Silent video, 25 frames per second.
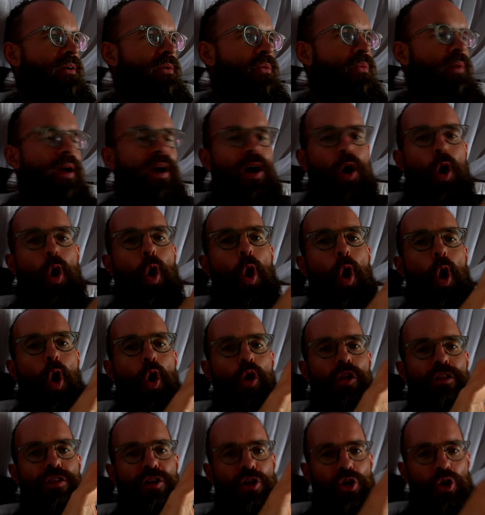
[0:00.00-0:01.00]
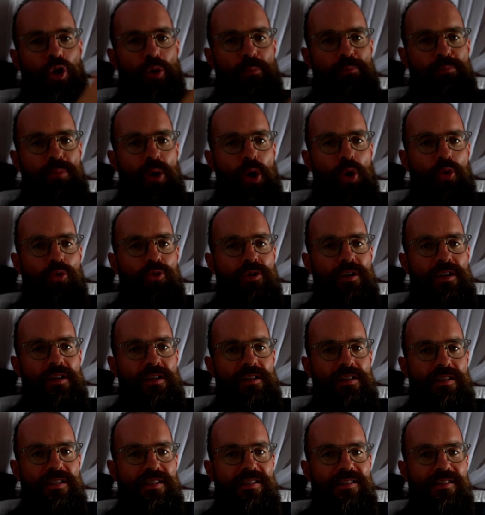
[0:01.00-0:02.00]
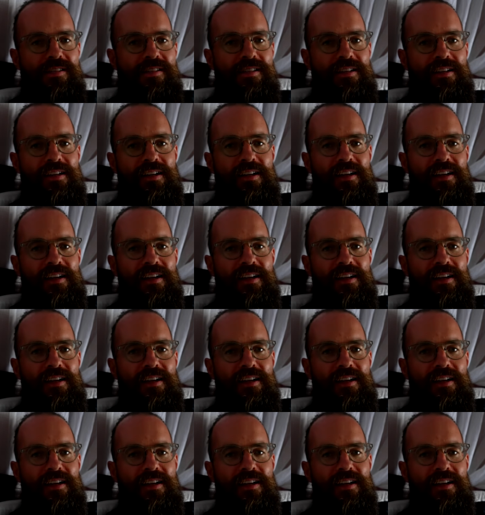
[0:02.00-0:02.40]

where all the components